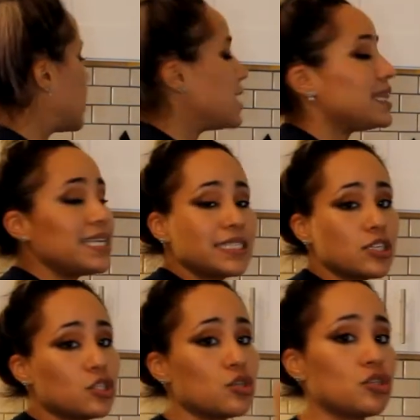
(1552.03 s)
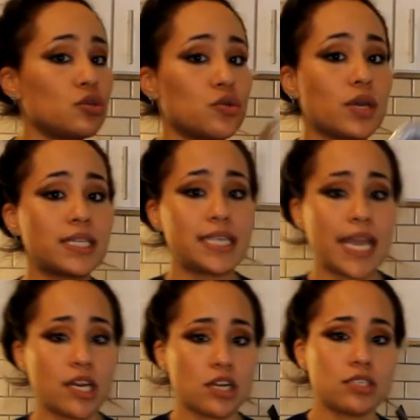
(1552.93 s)
at least into 2
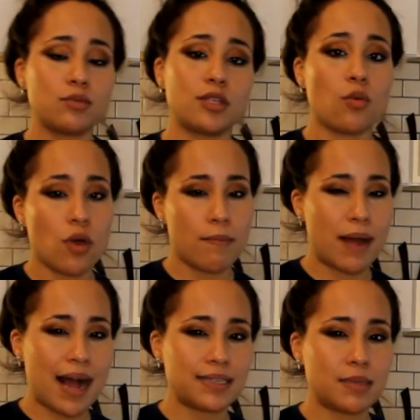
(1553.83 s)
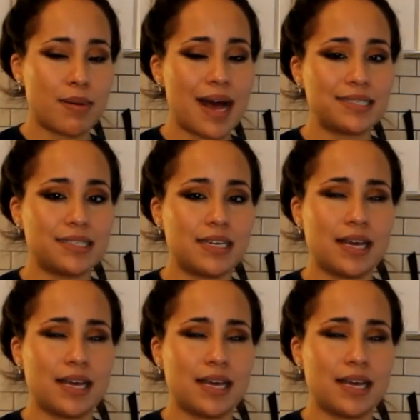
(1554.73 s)
containers with the 1 box of pasta.